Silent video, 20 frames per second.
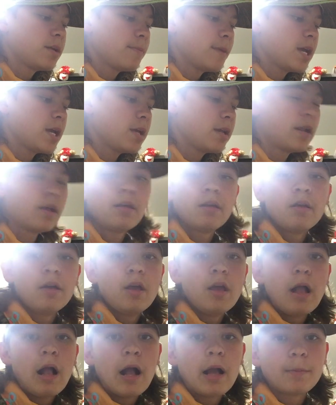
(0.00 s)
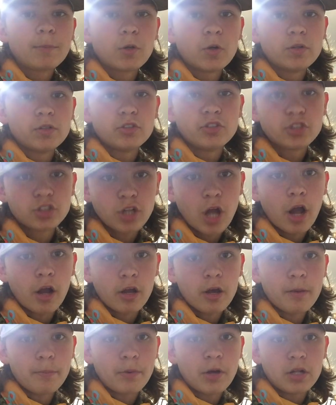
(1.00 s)
made, I'm going to
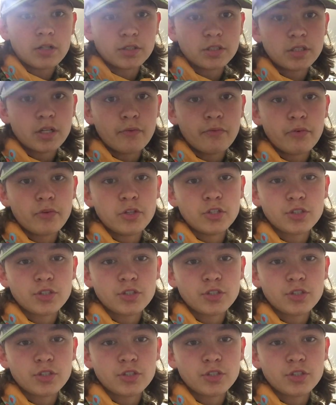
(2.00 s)
stock up on stuff for the